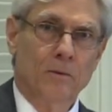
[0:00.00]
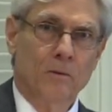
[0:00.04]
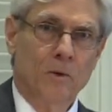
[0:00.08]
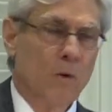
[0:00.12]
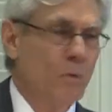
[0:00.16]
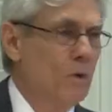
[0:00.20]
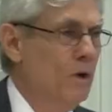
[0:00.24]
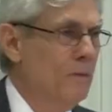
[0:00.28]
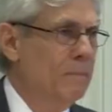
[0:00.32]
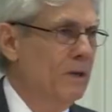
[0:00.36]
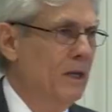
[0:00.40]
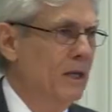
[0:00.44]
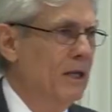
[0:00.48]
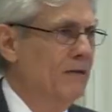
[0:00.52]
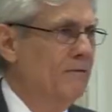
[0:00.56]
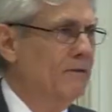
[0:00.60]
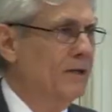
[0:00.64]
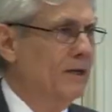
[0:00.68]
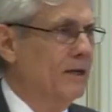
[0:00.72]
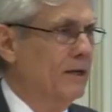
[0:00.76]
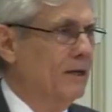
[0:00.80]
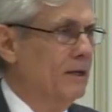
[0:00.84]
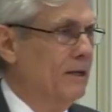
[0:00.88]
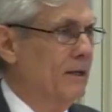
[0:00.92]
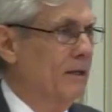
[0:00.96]
Well, we believe
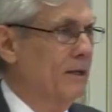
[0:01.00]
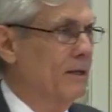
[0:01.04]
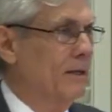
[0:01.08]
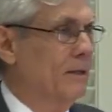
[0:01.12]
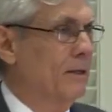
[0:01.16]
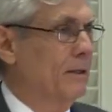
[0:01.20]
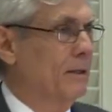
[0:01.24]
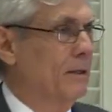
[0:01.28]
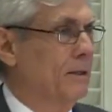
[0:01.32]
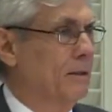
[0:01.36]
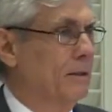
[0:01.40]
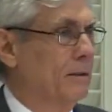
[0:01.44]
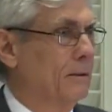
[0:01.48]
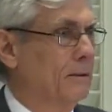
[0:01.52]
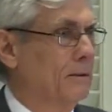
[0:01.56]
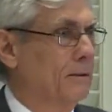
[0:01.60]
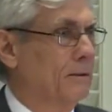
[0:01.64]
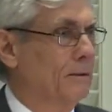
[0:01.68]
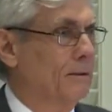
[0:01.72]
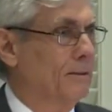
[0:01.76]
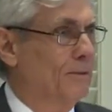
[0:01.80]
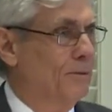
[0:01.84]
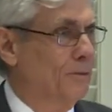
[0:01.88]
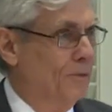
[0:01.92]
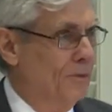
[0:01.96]
in it.
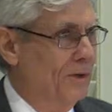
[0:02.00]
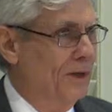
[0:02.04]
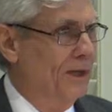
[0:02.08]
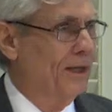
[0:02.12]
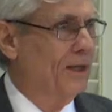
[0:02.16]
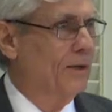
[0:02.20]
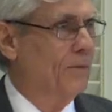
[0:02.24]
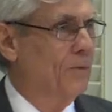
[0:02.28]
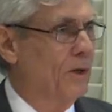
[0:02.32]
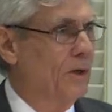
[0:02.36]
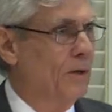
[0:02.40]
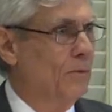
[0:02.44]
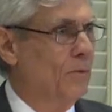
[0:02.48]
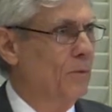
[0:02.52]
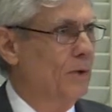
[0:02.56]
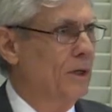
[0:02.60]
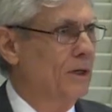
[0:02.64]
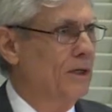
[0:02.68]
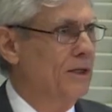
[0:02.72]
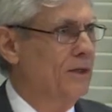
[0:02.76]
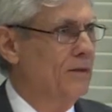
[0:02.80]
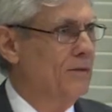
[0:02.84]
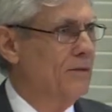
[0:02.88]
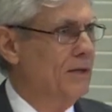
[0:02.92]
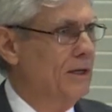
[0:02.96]
Really,
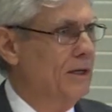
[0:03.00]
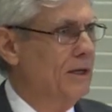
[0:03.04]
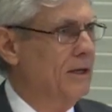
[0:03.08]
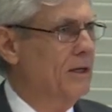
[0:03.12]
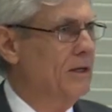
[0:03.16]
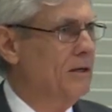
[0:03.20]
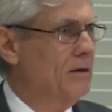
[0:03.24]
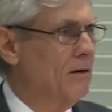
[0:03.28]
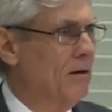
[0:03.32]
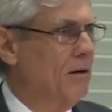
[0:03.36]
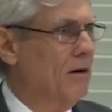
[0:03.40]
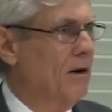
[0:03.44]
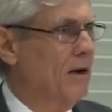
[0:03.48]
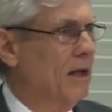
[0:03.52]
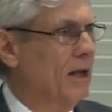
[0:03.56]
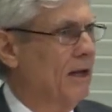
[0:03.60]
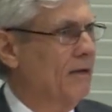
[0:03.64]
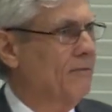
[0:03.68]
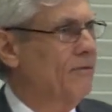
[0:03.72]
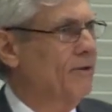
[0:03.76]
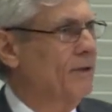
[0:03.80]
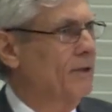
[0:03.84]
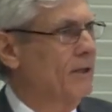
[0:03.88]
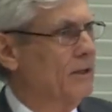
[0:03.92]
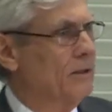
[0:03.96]
what do you think eternal
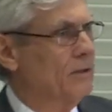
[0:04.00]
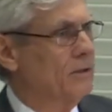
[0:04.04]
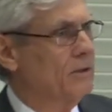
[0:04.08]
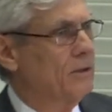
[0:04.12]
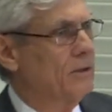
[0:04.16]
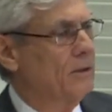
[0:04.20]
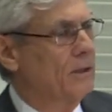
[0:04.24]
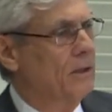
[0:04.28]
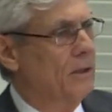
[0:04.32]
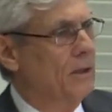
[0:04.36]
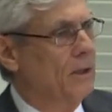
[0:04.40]
life is?